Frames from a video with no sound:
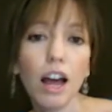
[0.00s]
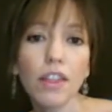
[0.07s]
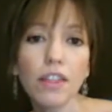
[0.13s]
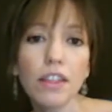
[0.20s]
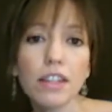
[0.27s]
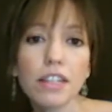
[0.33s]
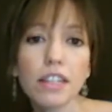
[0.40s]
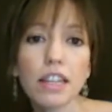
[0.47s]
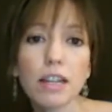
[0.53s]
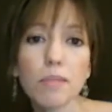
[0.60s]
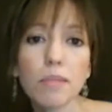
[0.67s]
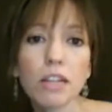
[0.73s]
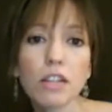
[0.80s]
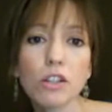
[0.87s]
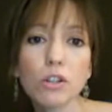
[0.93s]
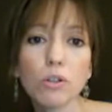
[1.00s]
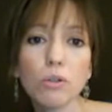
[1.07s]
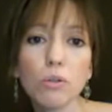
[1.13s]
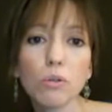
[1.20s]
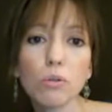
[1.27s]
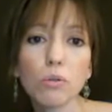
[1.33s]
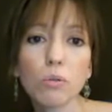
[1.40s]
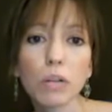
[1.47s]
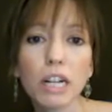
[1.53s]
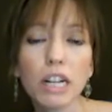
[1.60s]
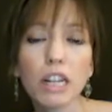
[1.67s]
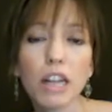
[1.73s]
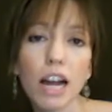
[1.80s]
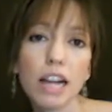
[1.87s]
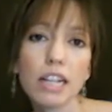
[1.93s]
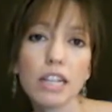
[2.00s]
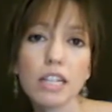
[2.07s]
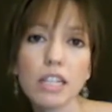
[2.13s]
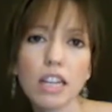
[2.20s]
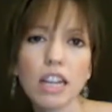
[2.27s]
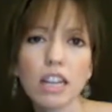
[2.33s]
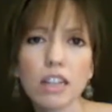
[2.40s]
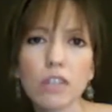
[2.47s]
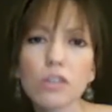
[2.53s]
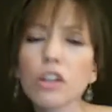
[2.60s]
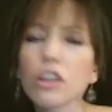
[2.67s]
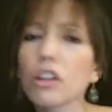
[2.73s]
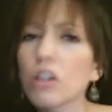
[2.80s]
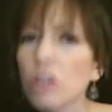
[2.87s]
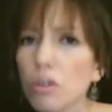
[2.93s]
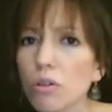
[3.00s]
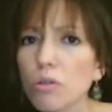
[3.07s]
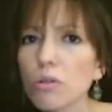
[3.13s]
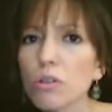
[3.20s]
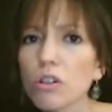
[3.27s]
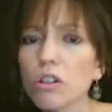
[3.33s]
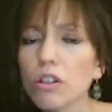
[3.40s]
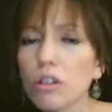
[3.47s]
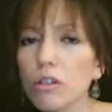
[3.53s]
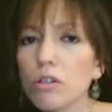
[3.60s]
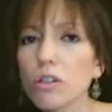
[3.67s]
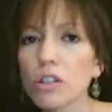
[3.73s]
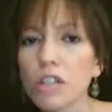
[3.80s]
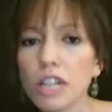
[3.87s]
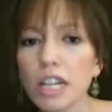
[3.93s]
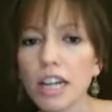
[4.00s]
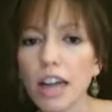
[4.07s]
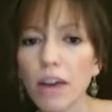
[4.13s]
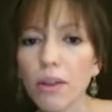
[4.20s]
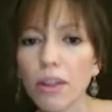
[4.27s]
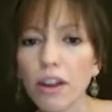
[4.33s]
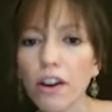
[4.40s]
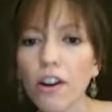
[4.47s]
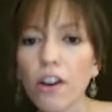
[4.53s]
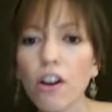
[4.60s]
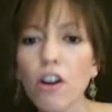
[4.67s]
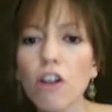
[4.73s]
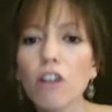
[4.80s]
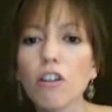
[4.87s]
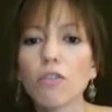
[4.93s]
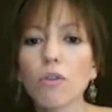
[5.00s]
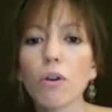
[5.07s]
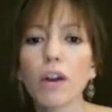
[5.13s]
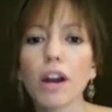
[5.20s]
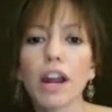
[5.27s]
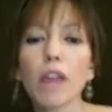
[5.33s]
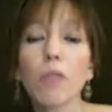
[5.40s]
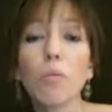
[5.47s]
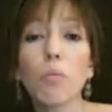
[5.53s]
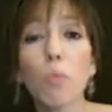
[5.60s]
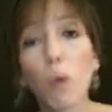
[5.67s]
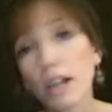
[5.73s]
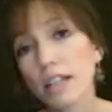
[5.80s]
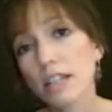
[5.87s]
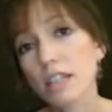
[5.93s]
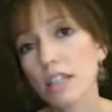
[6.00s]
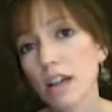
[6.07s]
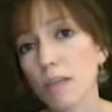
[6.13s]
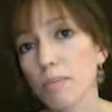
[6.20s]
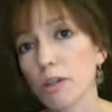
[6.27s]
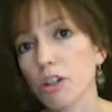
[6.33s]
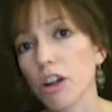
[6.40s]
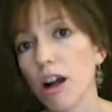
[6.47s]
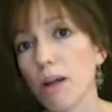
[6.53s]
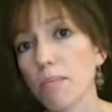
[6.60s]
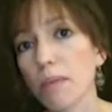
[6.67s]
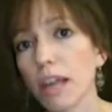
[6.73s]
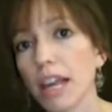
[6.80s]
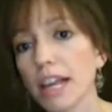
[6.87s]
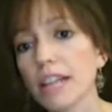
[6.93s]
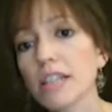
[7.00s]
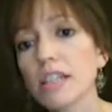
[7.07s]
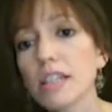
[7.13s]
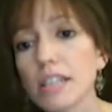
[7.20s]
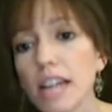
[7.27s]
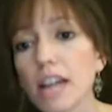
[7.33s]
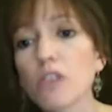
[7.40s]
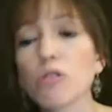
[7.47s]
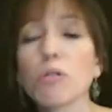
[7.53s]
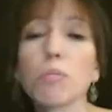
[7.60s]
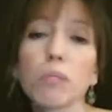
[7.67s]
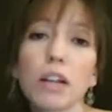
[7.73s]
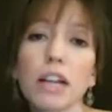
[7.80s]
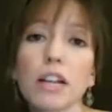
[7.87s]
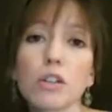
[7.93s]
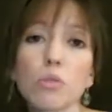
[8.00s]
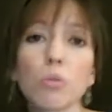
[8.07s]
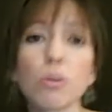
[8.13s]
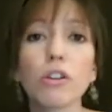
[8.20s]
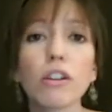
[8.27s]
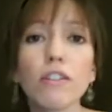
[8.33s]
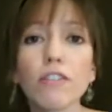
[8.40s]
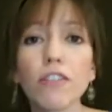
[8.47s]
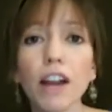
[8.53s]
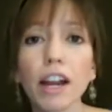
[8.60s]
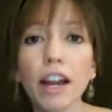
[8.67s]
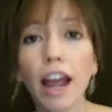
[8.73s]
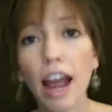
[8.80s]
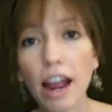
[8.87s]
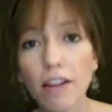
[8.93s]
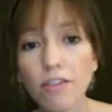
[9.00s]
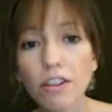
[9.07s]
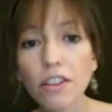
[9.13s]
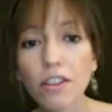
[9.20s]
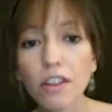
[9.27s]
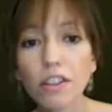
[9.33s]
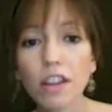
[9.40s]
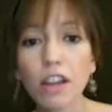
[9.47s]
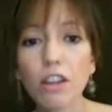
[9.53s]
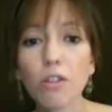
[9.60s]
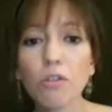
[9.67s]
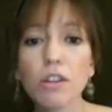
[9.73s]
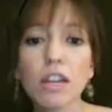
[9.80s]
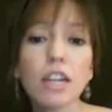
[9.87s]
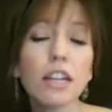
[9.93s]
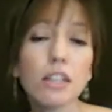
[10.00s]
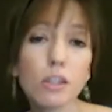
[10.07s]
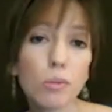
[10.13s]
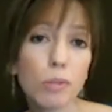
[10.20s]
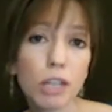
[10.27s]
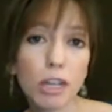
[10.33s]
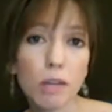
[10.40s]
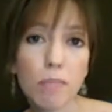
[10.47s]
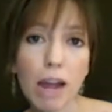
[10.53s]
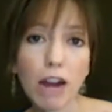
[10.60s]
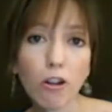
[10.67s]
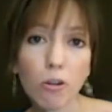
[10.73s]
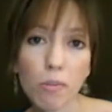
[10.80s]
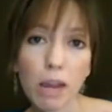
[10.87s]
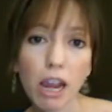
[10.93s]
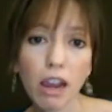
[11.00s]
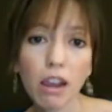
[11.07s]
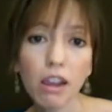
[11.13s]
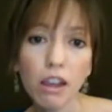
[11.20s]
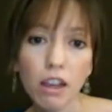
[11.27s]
This led me to realize that there's a huge, huge need out there for a one-stop shop, a central place where you can find everything that you need to begin macrame.